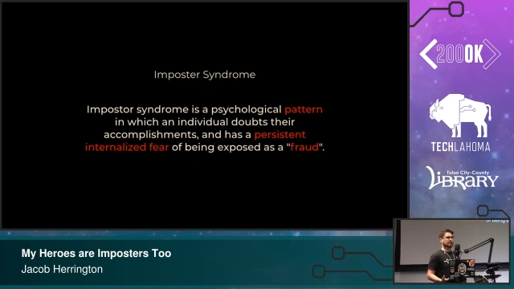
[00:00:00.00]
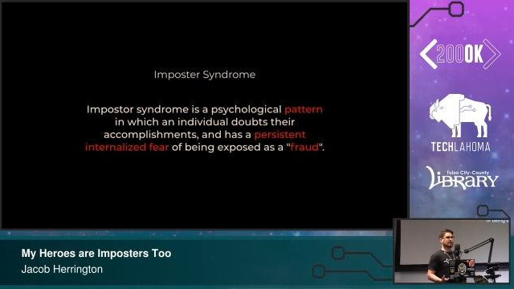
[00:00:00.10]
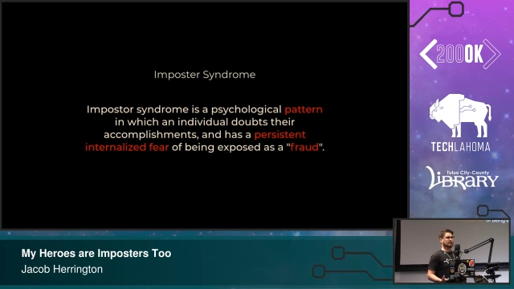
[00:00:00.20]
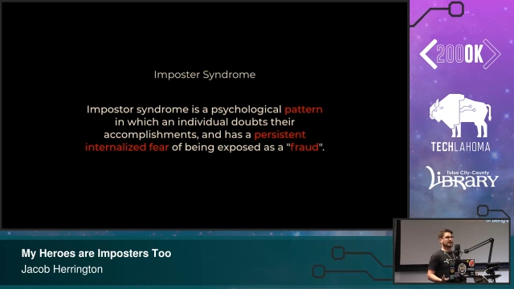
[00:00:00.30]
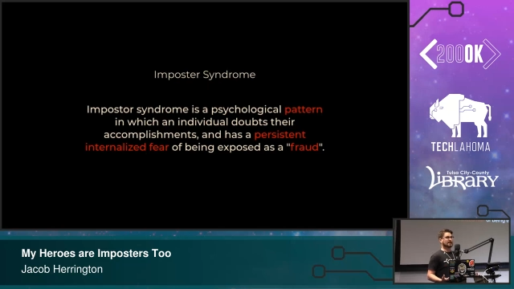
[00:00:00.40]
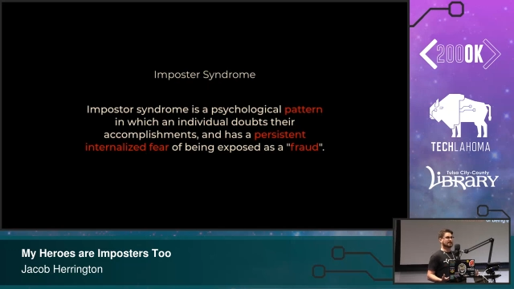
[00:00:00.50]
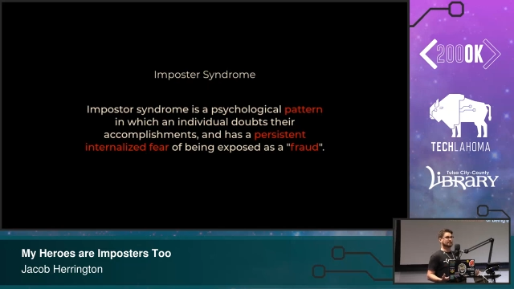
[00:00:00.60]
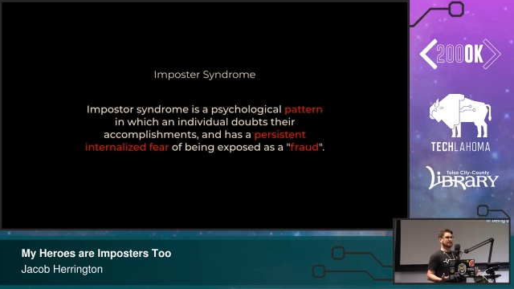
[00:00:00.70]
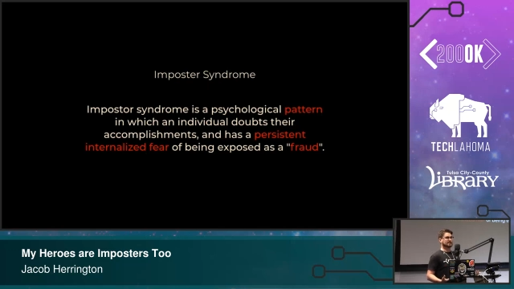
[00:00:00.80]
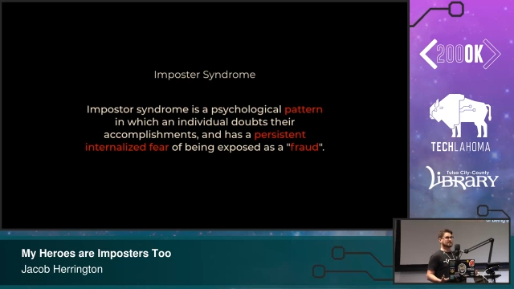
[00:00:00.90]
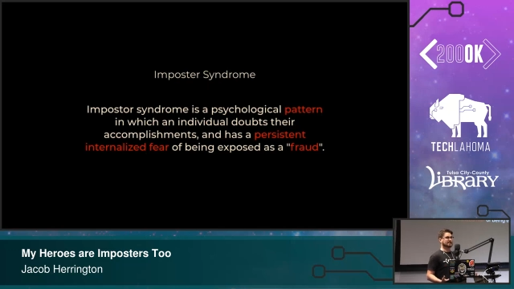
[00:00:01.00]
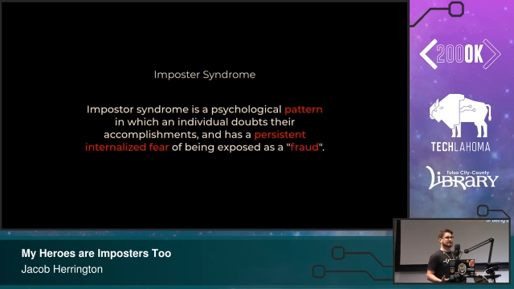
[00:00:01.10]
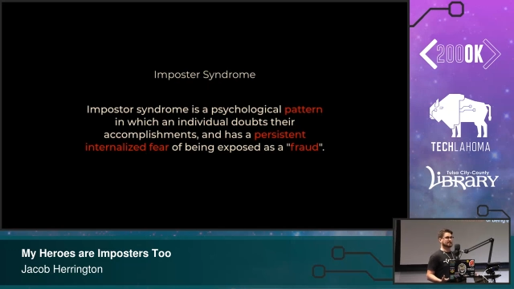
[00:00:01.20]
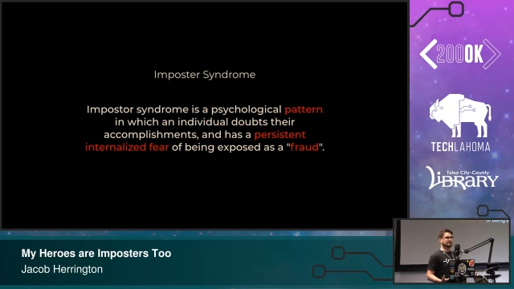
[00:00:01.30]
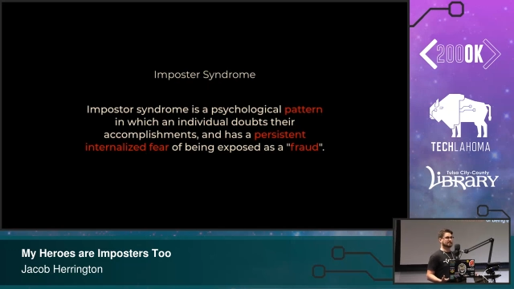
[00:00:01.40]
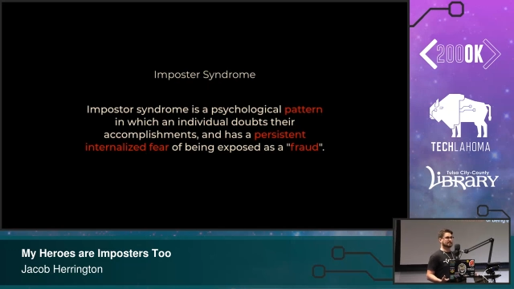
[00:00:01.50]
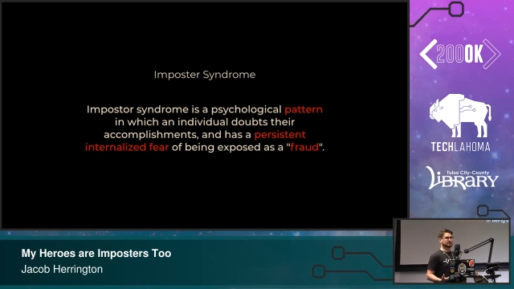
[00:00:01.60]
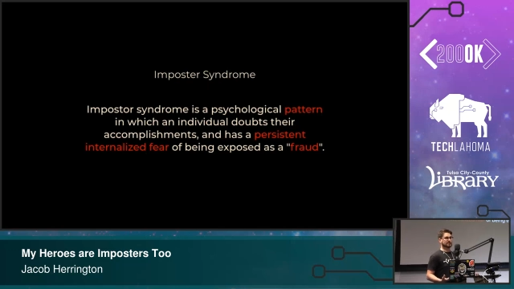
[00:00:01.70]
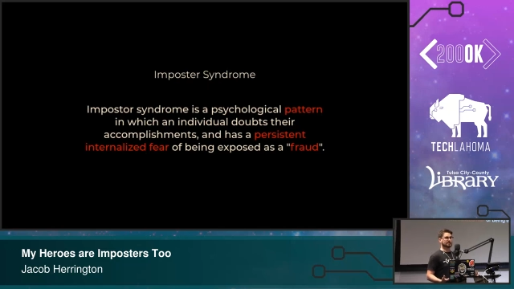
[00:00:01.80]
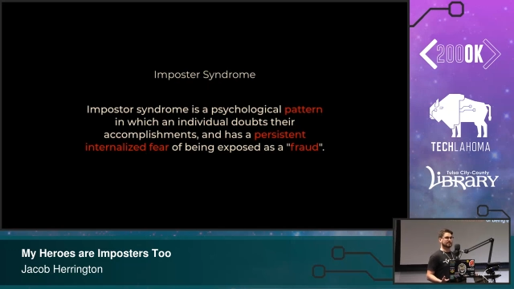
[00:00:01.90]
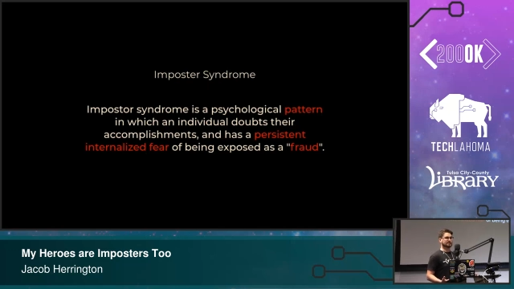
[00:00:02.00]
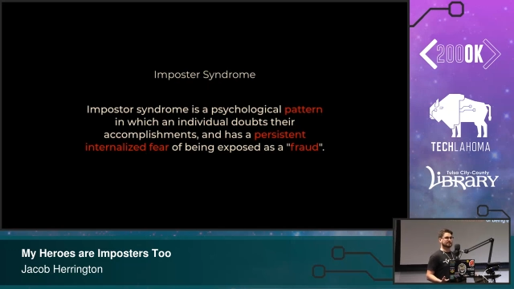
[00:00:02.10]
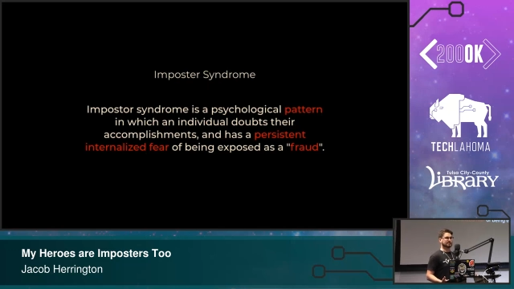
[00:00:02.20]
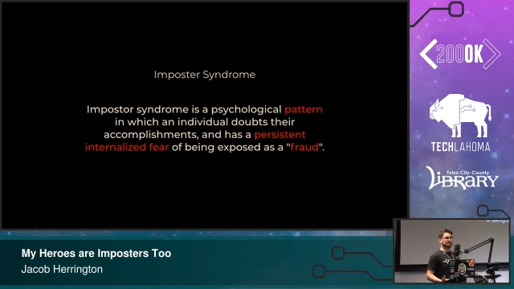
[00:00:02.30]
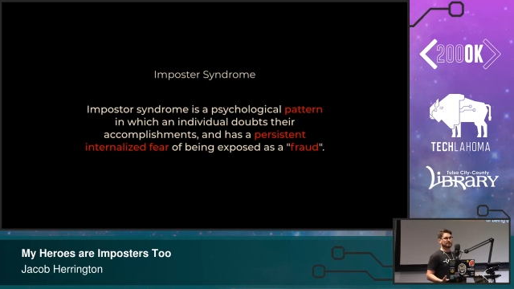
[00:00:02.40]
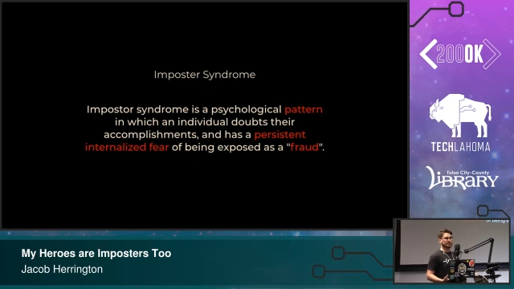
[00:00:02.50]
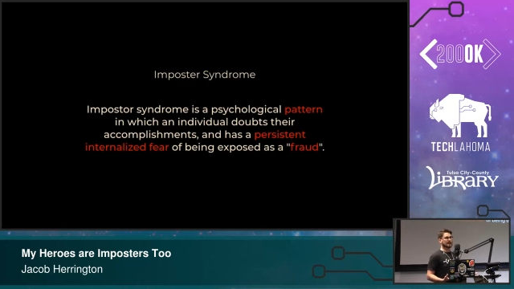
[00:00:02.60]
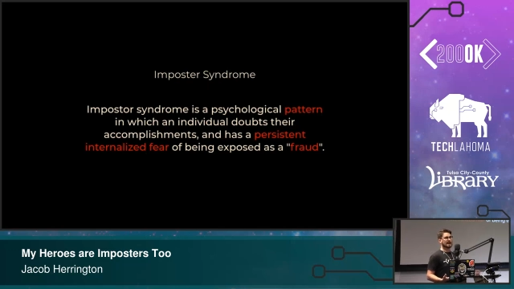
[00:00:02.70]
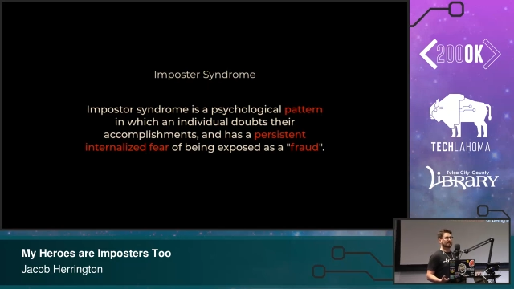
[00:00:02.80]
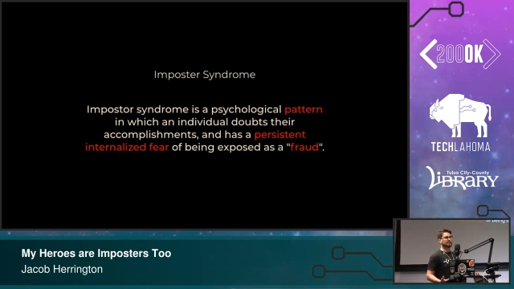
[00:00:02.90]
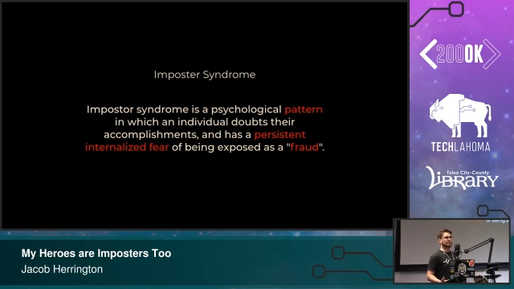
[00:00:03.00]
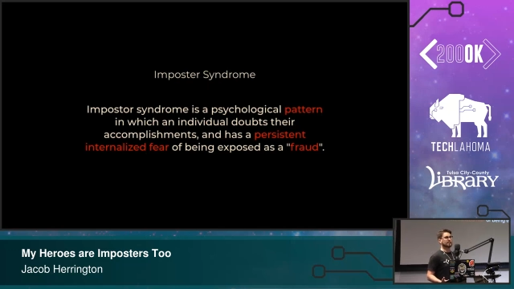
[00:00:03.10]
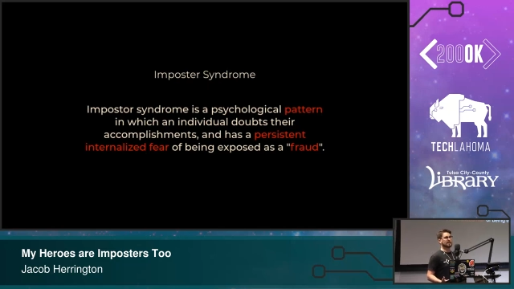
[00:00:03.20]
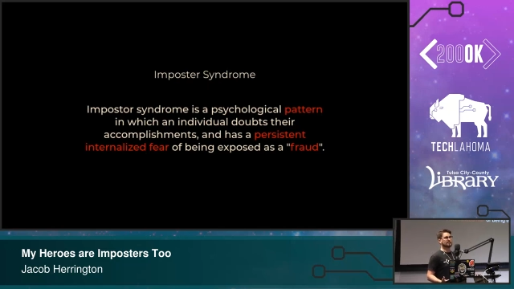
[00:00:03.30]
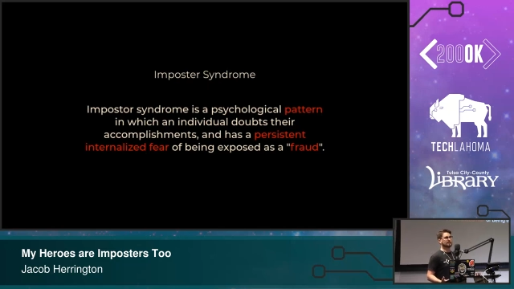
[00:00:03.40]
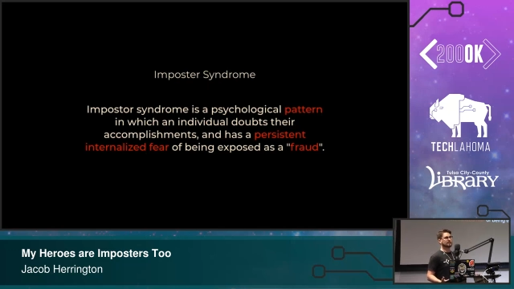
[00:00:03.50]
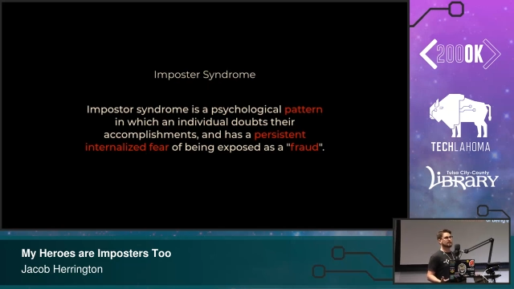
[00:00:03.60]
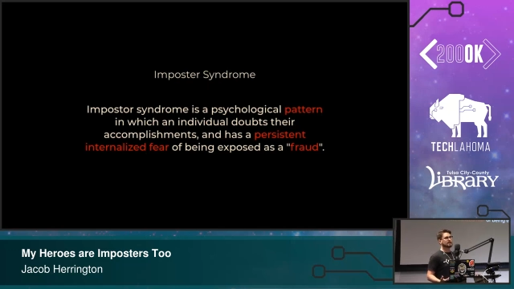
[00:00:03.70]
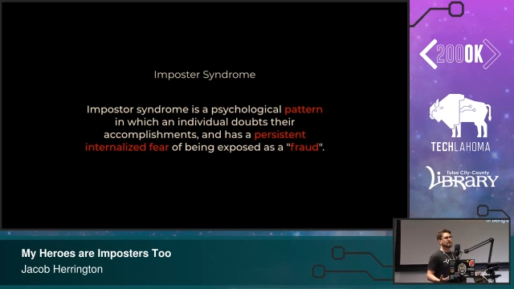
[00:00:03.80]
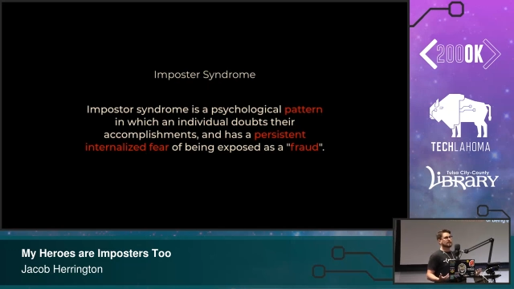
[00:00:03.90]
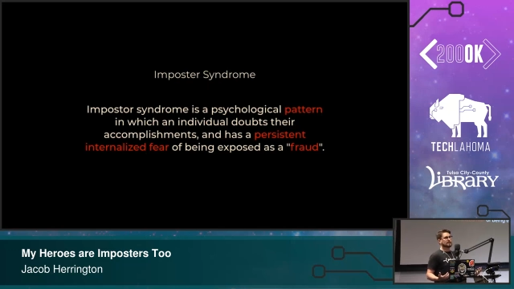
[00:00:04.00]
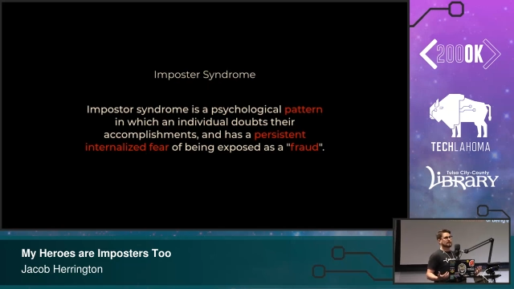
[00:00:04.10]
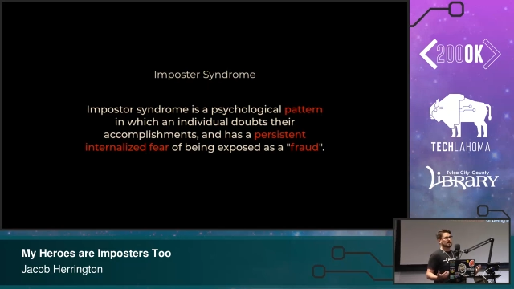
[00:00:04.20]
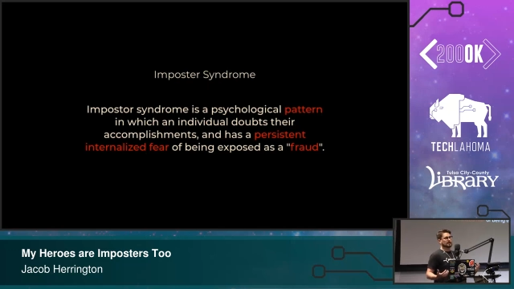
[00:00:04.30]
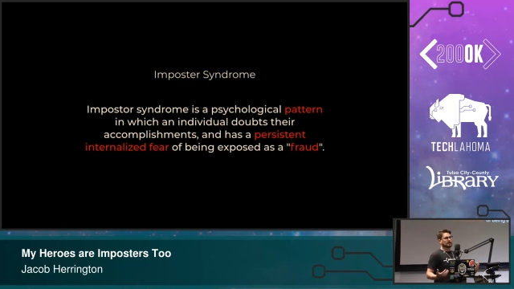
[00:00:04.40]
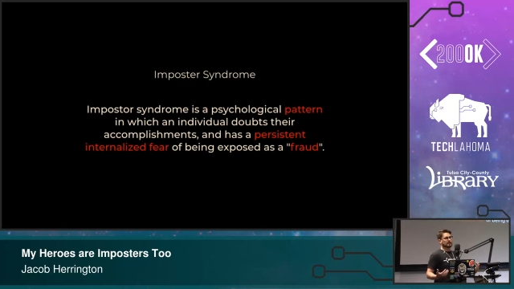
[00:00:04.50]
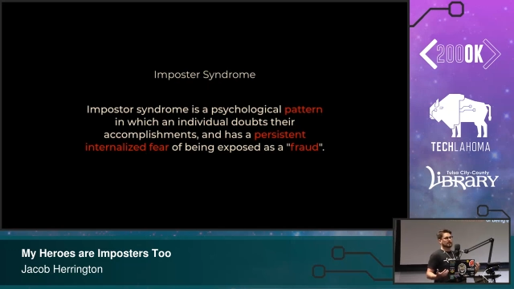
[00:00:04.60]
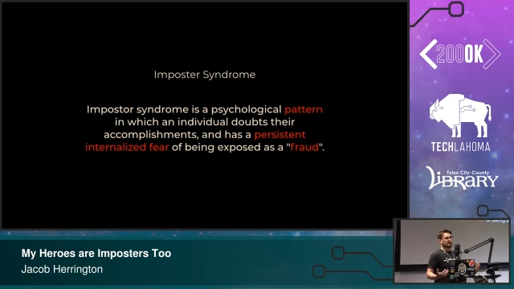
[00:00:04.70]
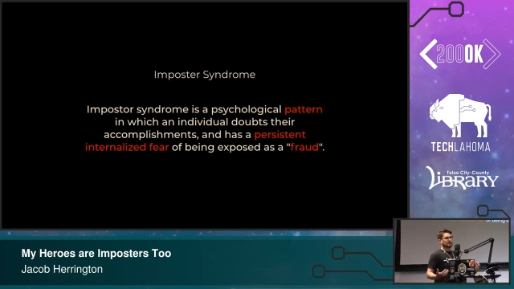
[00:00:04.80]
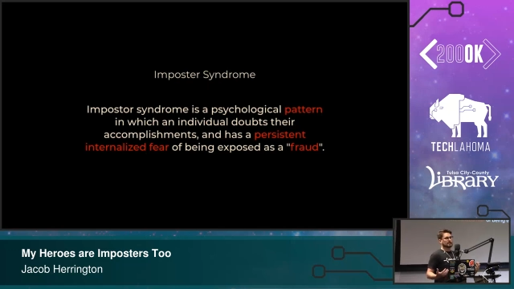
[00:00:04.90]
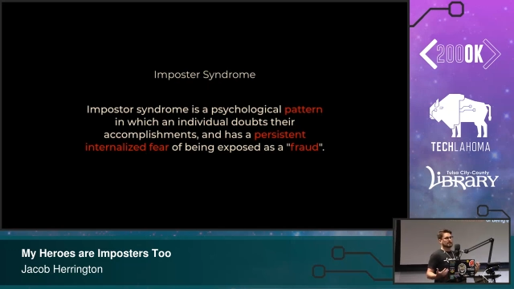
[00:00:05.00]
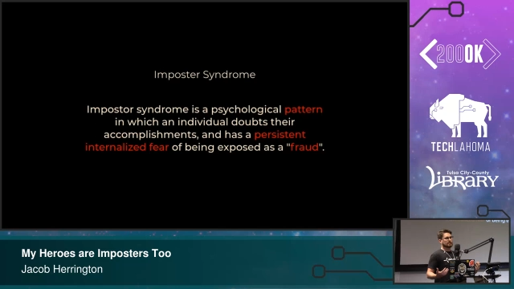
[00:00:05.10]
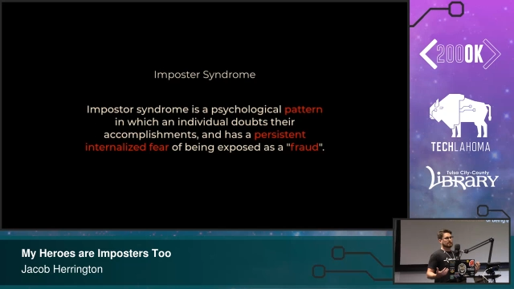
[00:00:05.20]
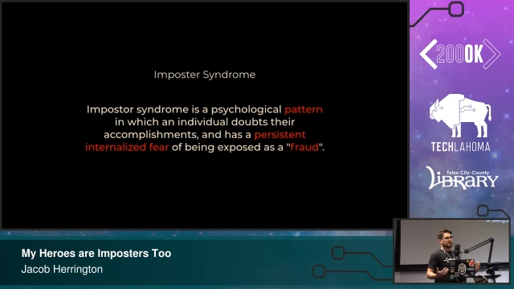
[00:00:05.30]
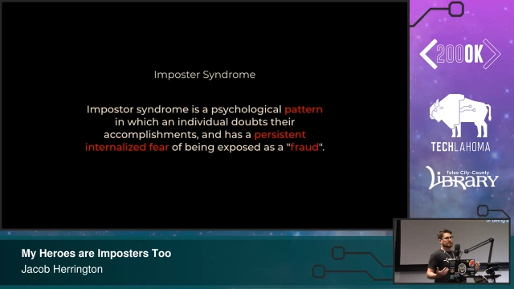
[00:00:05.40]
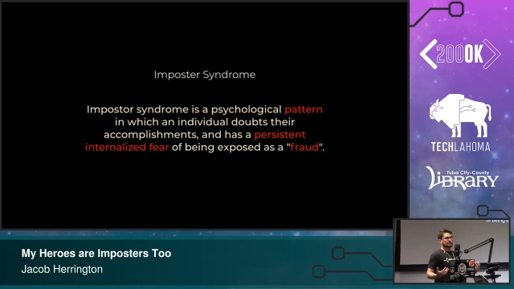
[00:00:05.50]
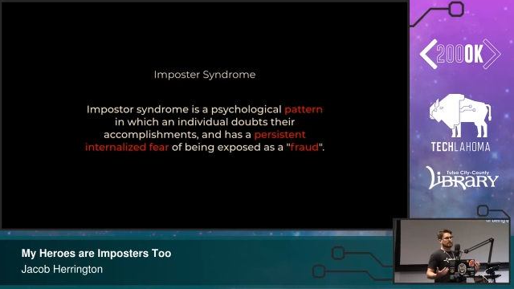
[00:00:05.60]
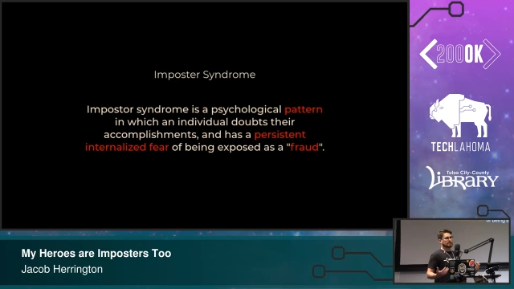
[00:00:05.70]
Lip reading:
(no speaker visible)